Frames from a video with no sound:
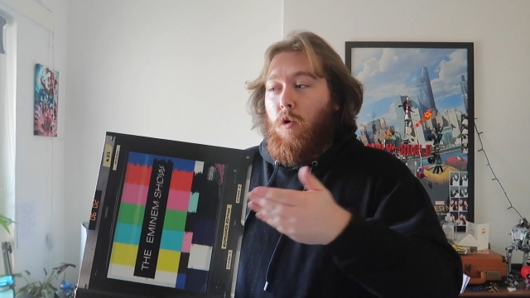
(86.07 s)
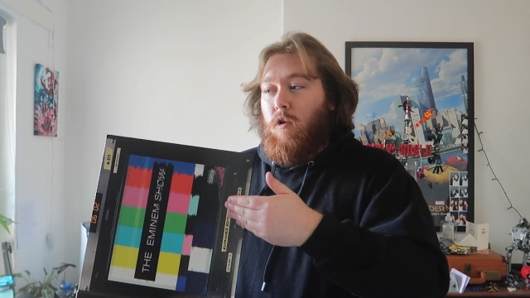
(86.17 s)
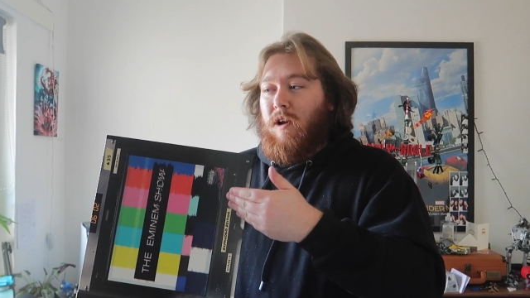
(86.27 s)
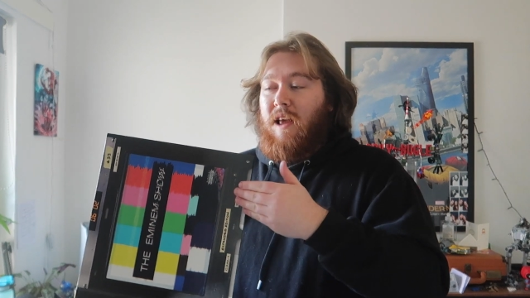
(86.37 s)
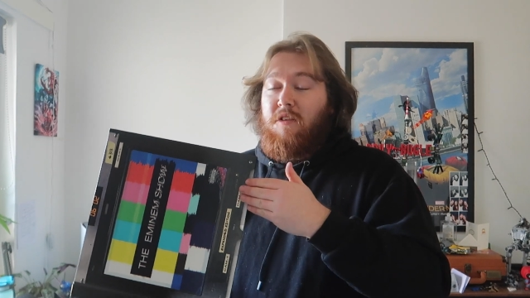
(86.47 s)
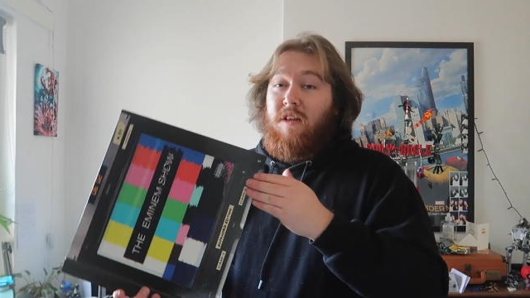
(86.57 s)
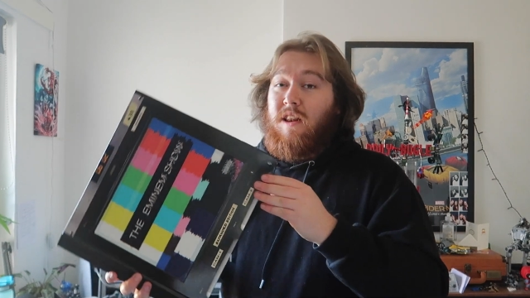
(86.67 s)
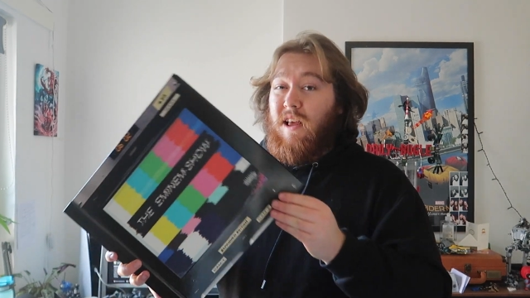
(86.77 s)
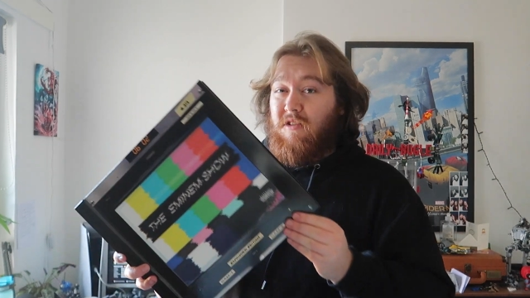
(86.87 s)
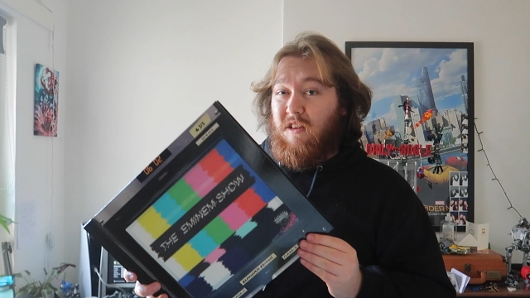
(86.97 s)
or at least in
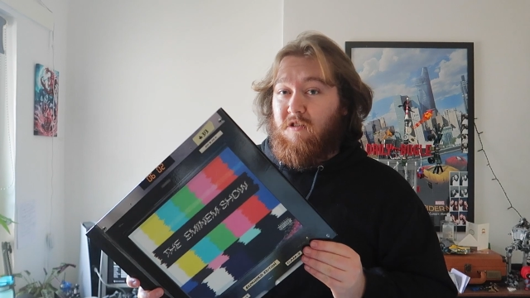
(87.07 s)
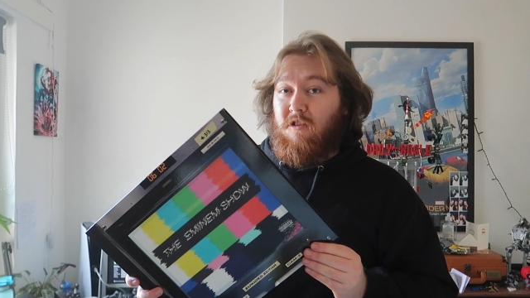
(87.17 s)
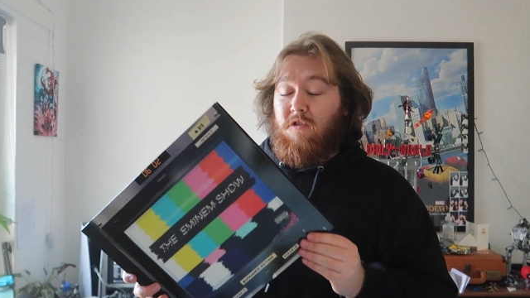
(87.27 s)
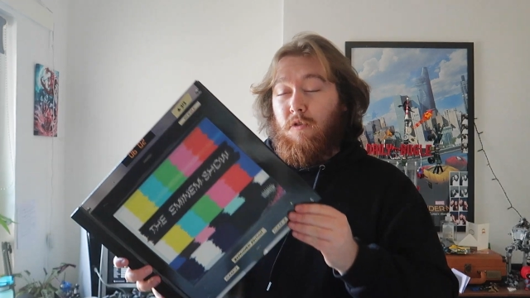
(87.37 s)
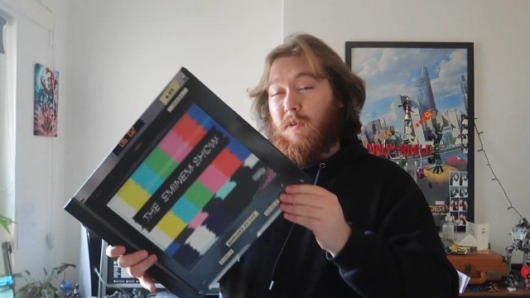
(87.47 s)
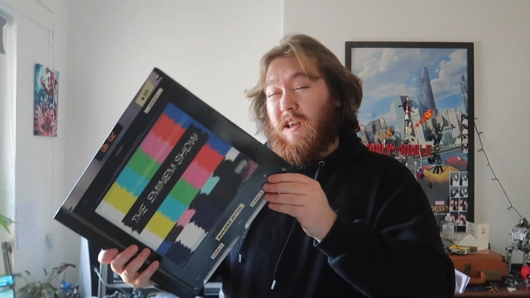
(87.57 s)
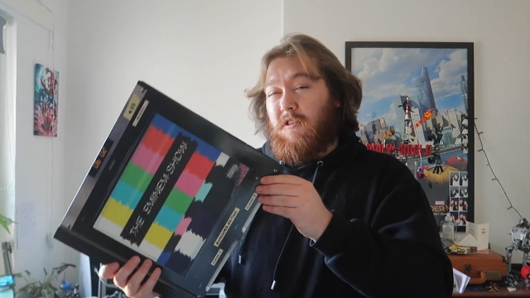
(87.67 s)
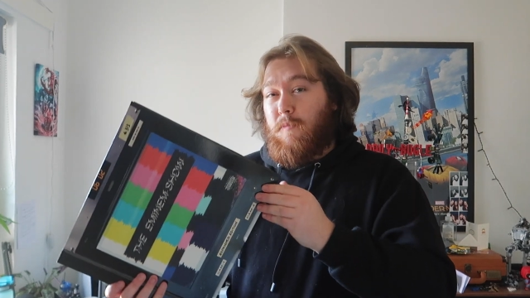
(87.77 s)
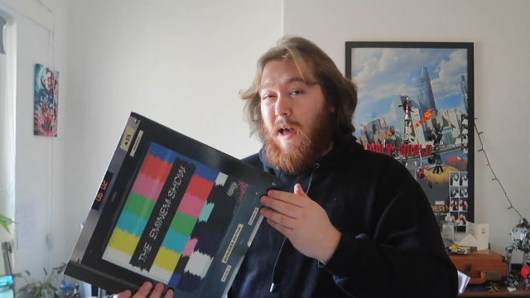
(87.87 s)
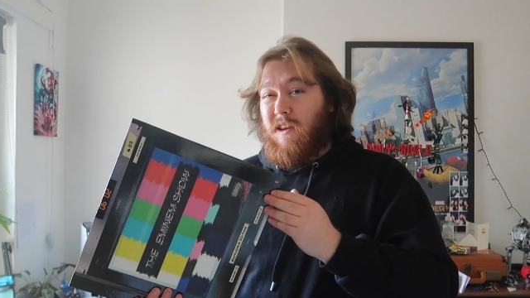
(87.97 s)
this instance of an
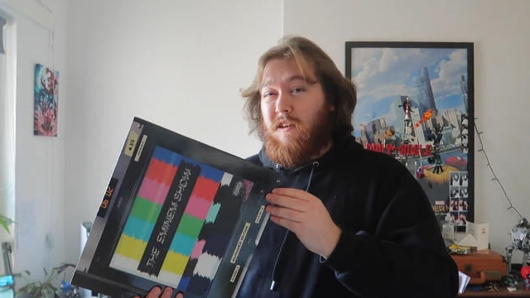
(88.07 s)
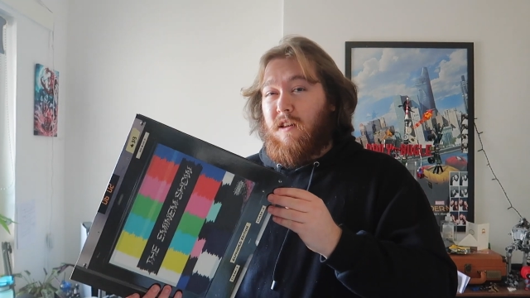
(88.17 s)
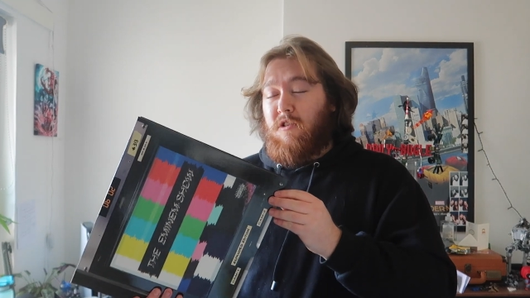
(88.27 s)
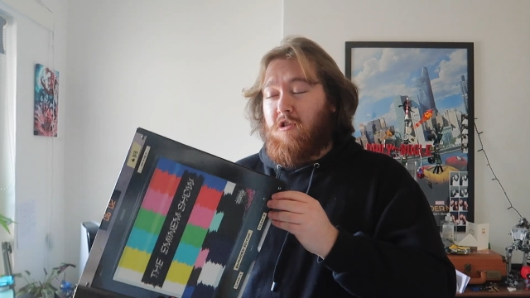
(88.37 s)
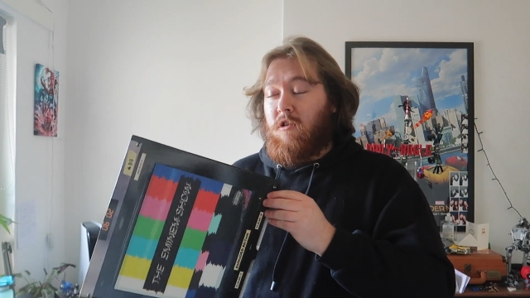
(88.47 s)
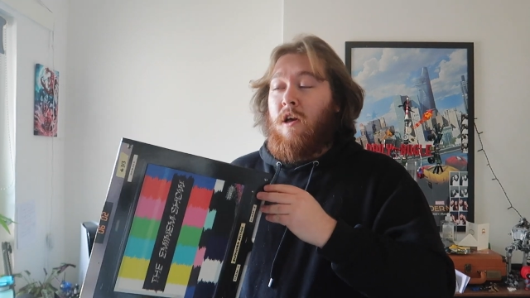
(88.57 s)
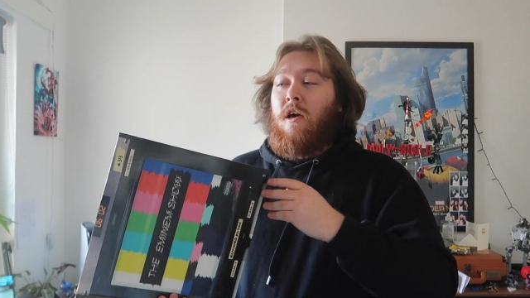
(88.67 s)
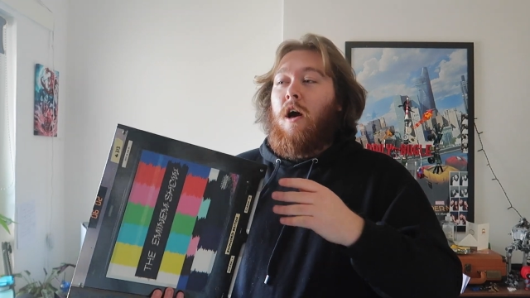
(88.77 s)
expanded edition,